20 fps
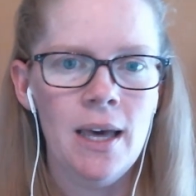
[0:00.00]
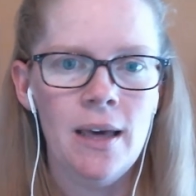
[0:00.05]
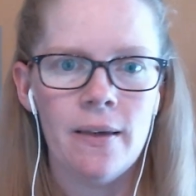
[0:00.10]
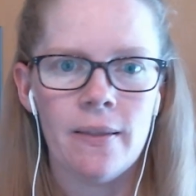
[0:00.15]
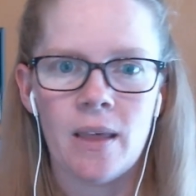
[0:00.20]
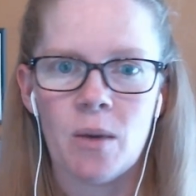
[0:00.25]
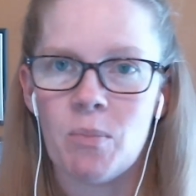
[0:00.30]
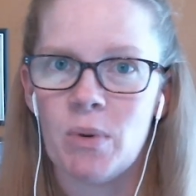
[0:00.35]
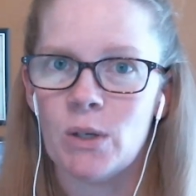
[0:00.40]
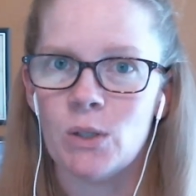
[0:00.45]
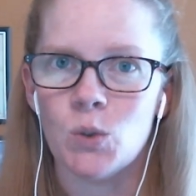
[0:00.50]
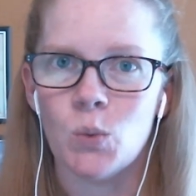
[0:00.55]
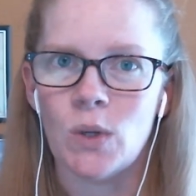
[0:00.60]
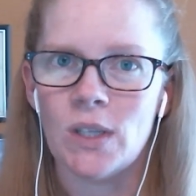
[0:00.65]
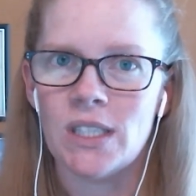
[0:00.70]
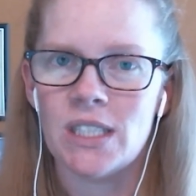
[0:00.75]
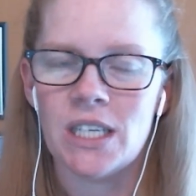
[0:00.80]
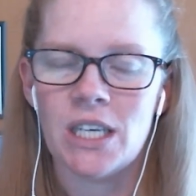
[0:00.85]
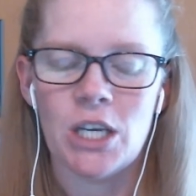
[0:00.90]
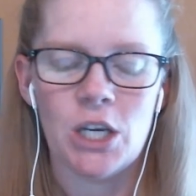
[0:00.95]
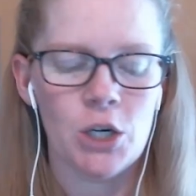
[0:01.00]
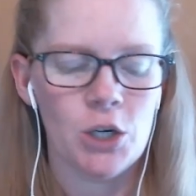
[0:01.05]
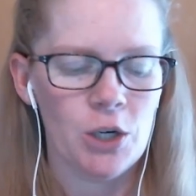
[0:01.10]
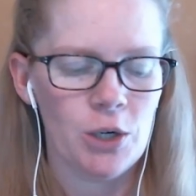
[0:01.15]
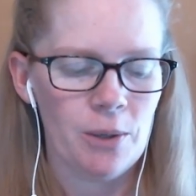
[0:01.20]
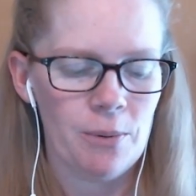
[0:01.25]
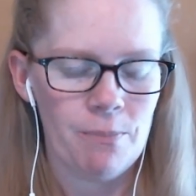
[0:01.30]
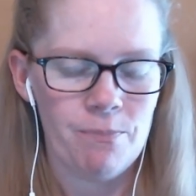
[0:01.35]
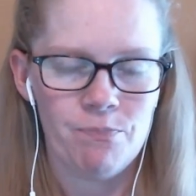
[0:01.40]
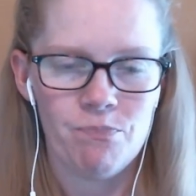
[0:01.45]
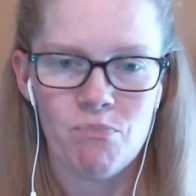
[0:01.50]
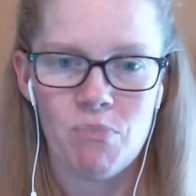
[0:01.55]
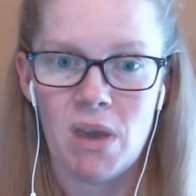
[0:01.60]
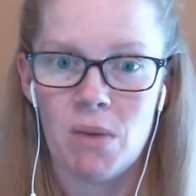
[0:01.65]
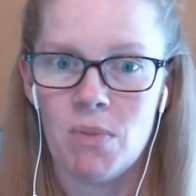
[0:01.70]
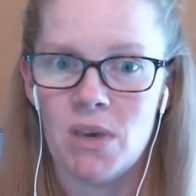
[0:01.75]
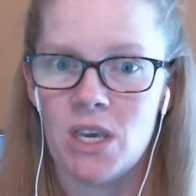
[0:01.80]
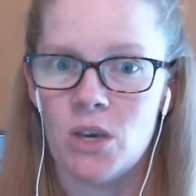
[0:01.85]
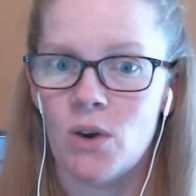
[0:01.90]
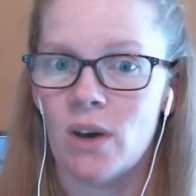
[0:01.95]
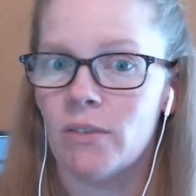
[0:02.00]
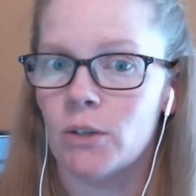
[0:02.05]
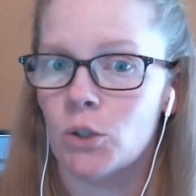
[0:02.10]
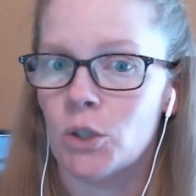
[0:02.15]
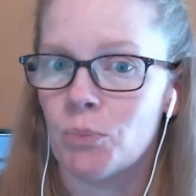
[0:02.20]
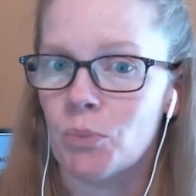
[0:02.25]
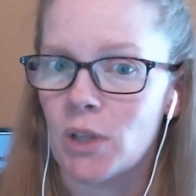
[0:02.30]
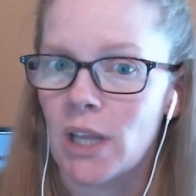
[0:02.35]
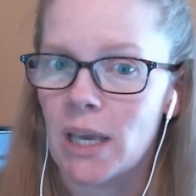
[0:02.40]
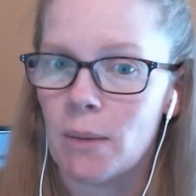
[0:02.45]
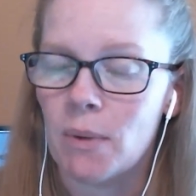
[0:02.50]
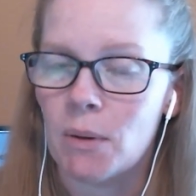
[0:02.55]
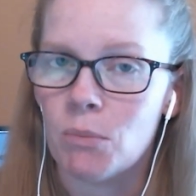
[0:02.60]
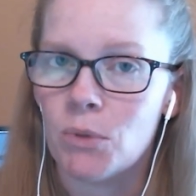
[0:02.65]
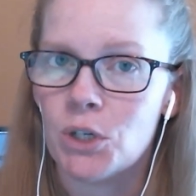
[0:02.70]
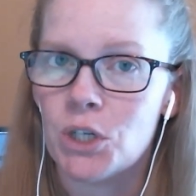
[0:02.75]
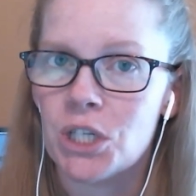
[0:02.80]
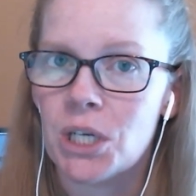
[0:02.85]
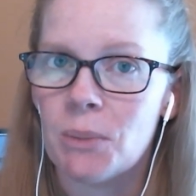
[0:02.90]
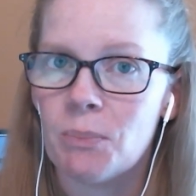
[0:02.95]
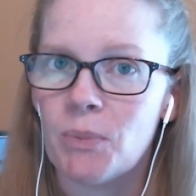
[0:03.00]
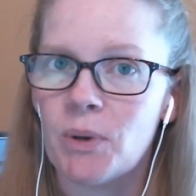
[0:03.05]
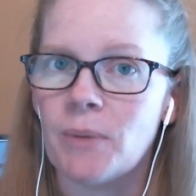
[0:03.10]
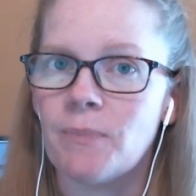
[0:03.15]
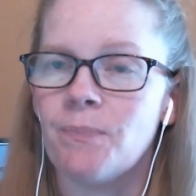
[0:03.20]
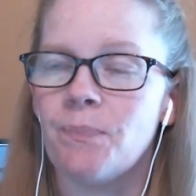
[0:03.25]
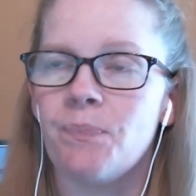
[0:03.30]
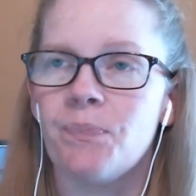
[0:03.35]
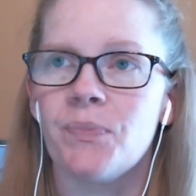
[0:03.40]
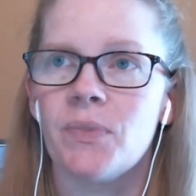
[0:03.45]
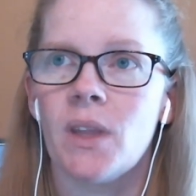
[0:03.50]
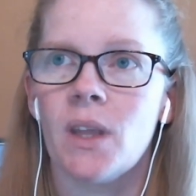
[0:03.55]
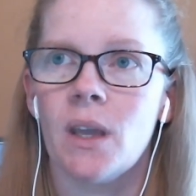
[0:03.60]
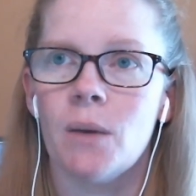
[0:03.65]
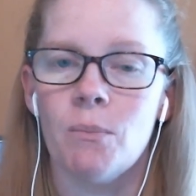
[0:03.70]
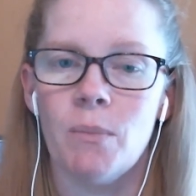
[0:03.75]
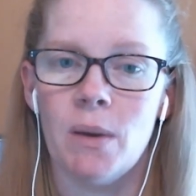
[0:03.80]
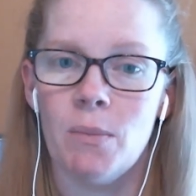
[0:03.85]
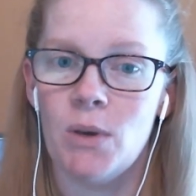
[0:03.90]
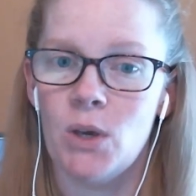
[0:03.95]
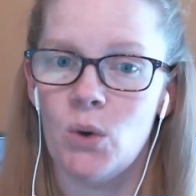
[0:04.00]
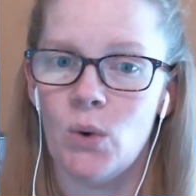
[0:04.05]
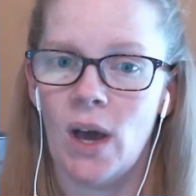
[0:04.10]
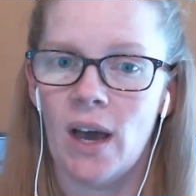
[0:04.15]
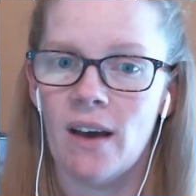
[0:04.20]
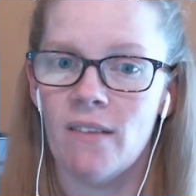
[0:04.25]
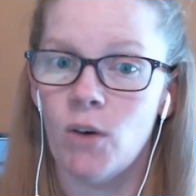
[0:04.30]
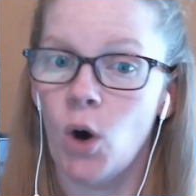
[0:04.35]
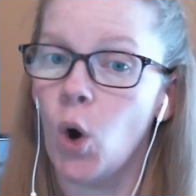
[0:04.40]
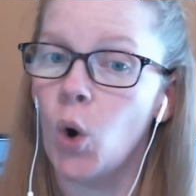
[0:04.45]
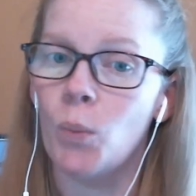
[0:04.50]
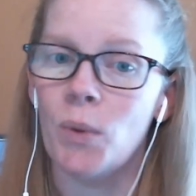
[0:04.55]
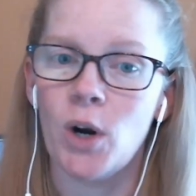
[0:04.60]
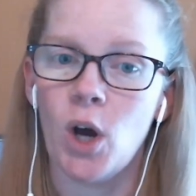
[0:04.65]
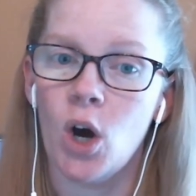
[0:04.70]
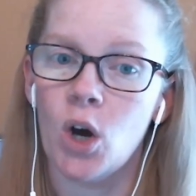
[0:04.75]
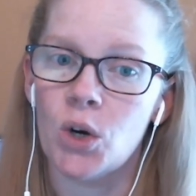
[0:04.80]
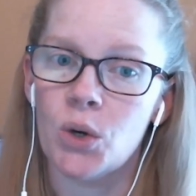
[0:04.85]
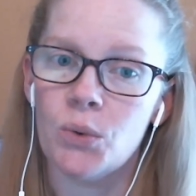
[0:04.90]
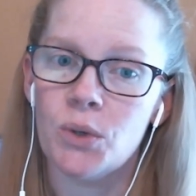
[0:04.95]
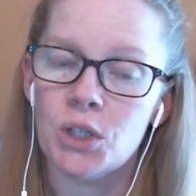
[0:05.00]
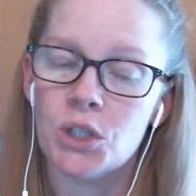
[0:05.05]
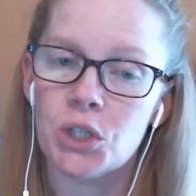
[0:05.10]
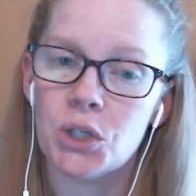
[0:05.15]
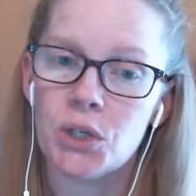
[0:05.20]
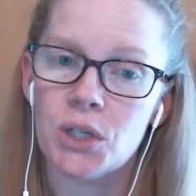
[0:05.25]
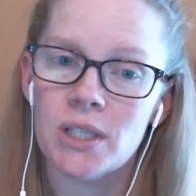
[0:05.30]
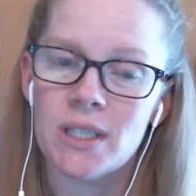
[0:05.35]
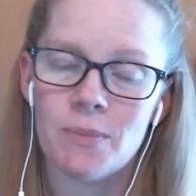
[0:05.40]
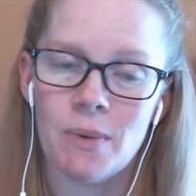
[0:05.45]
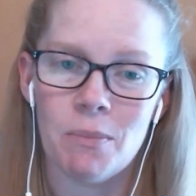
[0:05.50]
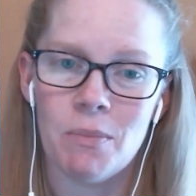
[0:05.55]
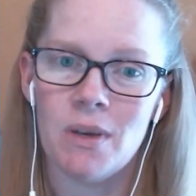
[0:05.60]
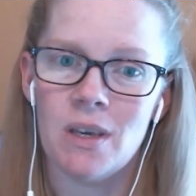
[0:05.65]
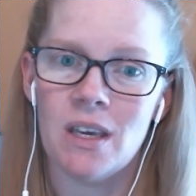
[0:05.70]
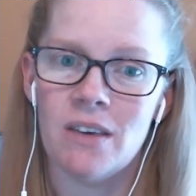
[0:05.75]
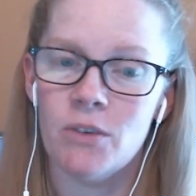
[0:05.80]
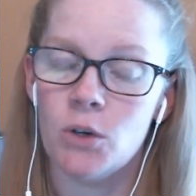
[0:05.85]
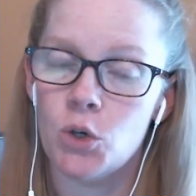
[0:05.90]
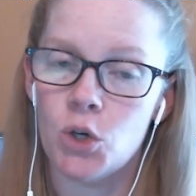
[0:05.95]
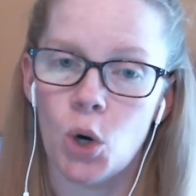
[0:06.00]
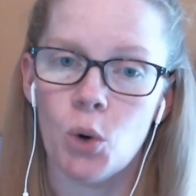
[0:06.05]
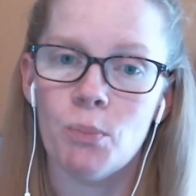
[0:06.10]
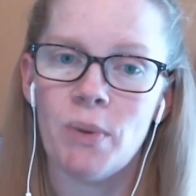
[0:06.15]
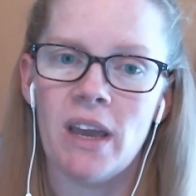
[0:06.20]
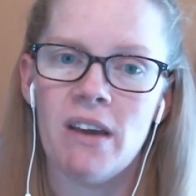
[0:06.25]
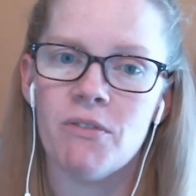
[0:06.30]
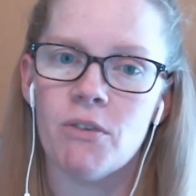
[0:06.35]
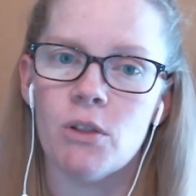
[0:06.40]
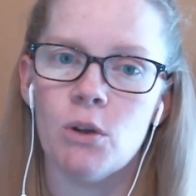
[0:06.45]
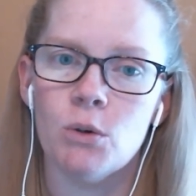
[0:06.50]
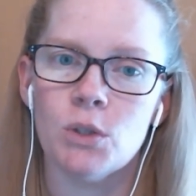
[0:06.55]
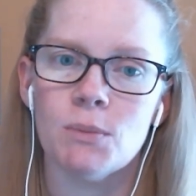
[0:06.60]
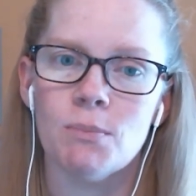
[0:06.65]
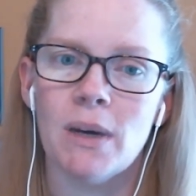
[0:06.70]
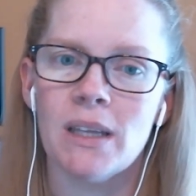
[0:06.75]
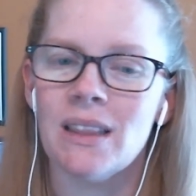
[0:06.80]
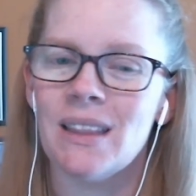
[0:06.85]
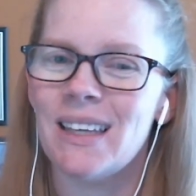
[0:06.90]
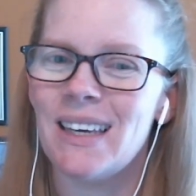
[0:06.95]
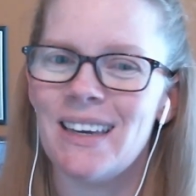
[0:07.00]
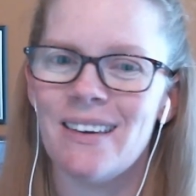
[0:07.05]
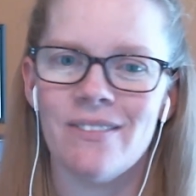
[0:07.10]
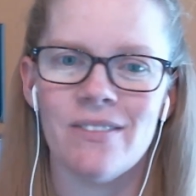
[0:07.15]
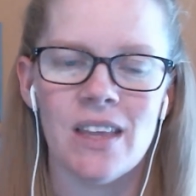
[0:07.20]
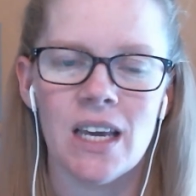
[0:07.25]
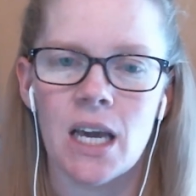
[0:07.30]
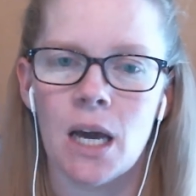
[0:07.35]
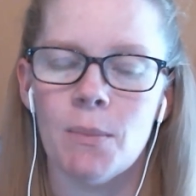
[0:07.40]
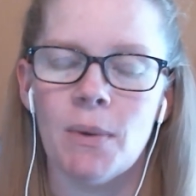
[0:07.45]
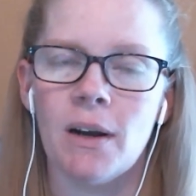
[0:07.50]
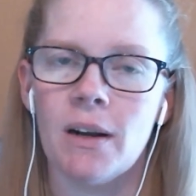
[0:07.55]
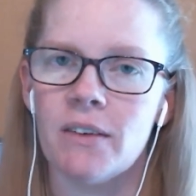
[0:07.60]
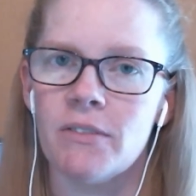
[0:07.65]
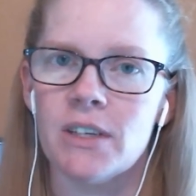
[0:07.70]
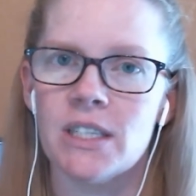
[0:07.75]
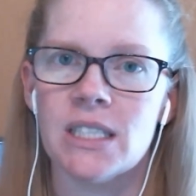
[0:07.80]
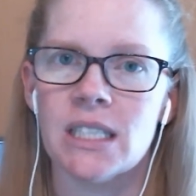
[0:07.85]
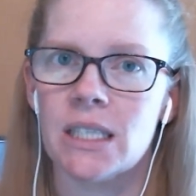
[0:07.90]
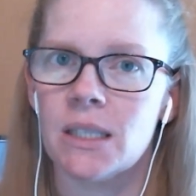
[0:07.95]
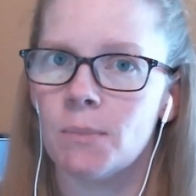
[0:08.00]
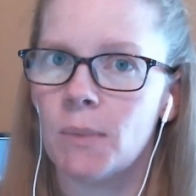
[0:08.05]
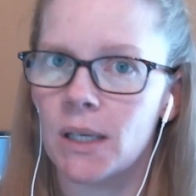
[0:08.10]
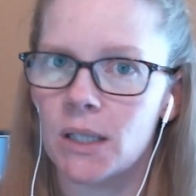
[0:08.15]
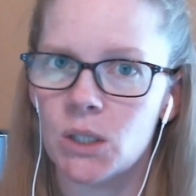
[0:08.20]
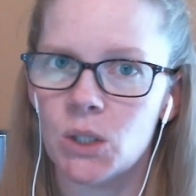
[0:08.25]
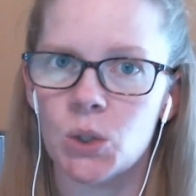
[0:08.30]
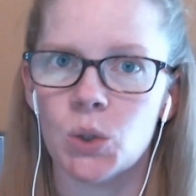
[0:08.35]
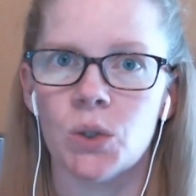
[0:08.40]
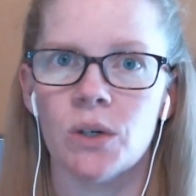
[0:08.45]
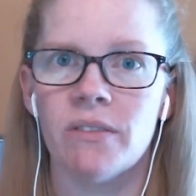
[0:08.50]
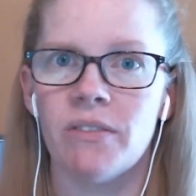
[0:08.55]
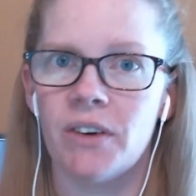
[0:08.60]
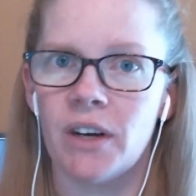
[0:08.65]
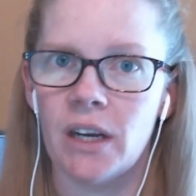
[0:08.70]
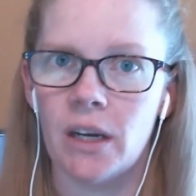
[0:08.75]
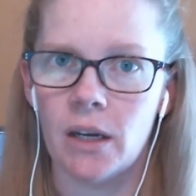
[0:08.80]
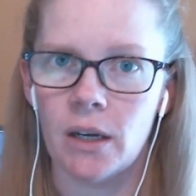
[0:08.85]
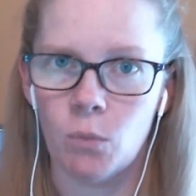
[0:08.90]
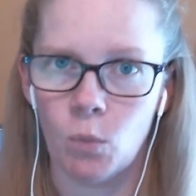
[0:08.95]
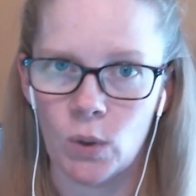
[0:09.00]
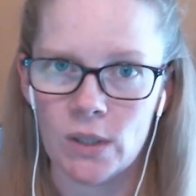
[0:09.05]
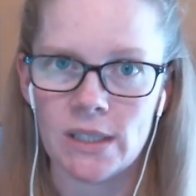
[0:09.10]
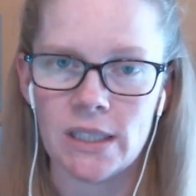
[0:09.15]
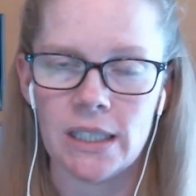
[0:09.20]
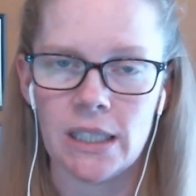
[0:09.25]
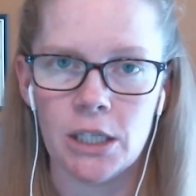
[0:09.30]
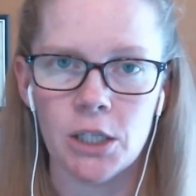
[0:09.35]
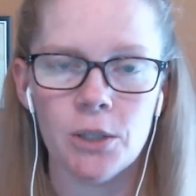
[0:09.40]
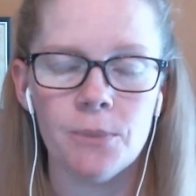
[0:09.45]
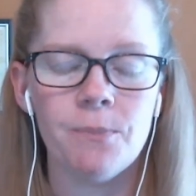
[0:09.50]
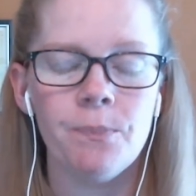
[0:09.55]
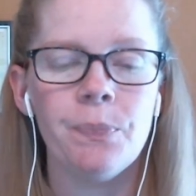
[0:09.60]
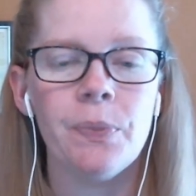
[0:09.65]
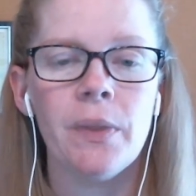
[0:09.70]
that bills once a year. Maybe you have a AAA membership. Maybe you have home and auto insurance. Maybe if you don't pay for those monthly, if they come out every 6 months or every once a year,